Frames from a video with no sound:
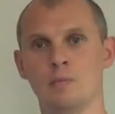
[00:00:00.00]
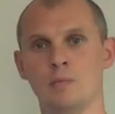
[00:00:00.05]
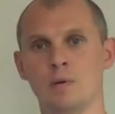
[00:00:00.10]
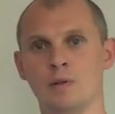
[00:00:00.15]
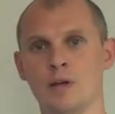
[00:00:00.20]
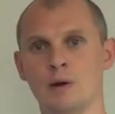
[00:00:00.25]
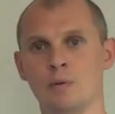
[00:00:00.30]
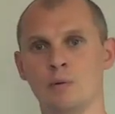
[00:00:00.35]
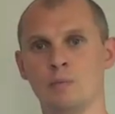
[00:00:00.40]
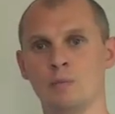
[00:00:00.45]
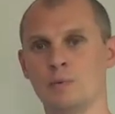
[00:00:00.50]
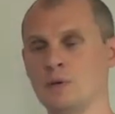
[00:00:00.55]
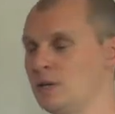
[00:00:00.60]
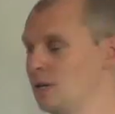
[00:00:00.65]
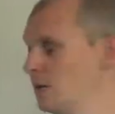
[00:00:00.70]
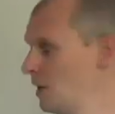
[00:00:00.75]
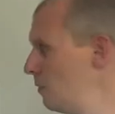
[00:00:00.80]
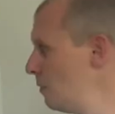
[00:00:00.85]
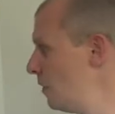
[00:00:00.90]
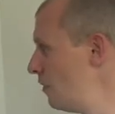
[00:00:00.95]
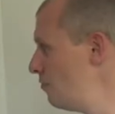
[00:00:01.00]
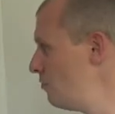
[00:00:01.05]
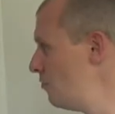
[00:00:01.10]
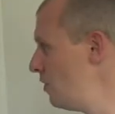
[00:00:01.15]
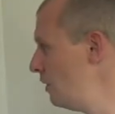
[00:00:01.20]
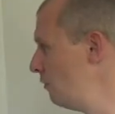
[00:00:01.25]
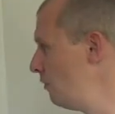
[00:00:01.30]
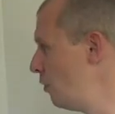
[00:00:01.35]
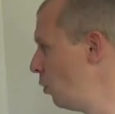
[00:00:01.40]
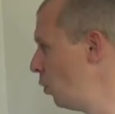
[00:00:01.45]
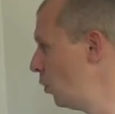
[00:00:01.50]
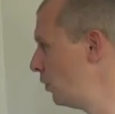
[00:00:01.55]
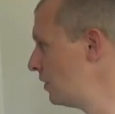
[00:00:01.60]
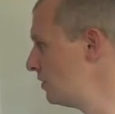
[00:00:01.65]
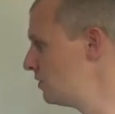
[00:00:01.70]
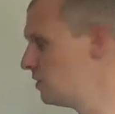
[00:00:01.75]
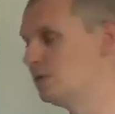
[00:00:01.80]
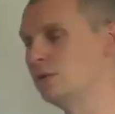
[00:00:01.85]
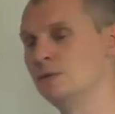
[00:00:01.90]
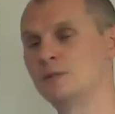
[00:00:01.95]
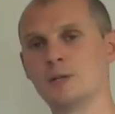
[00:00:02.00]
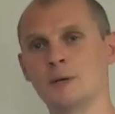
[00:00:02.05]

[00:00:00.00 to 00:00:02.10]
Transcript: but that would be um, really rewarding to do